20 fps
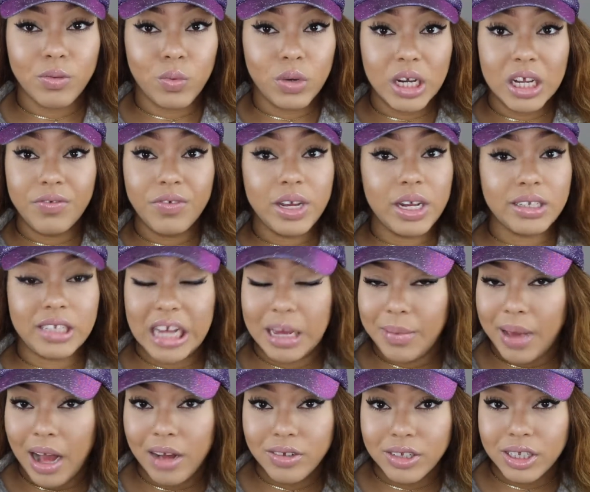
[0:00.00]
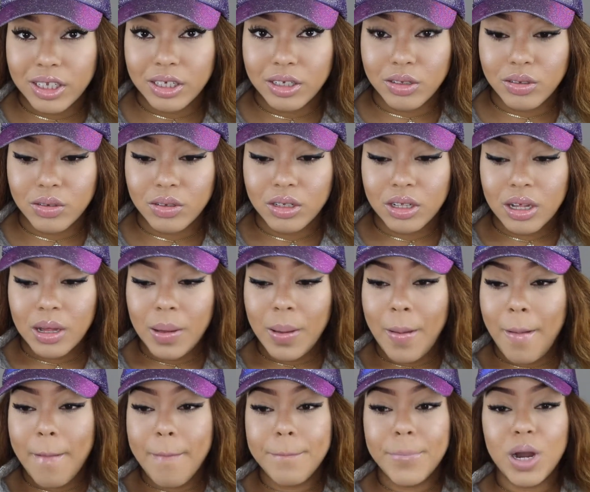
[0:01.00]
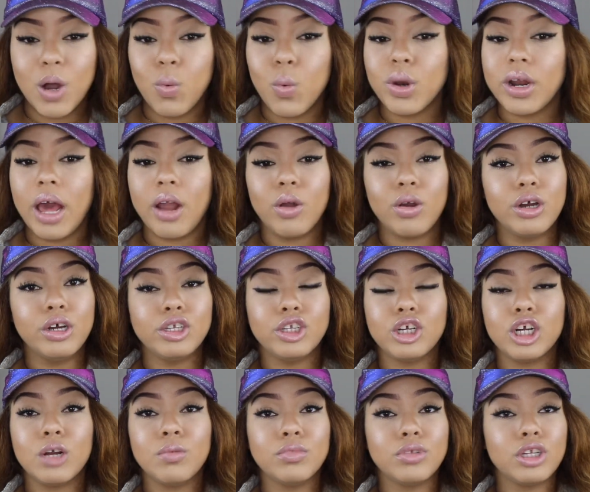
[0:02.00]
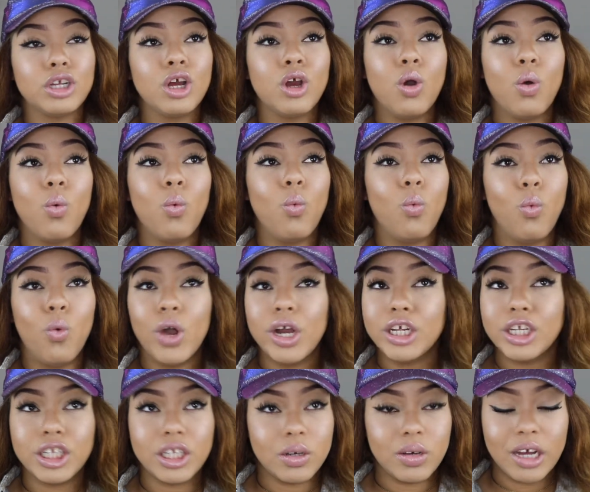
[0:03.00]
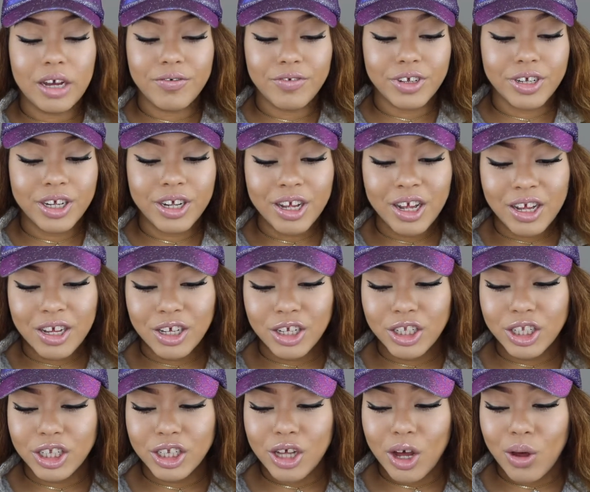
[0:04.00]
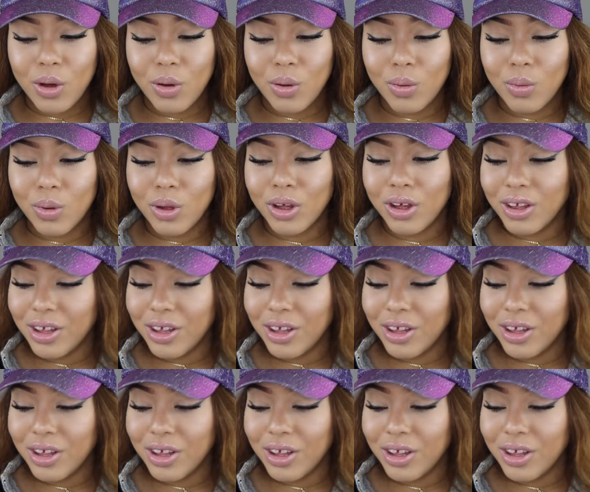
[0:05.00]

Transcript: We're living in the same house still, but we're not on good terms whatsoever. So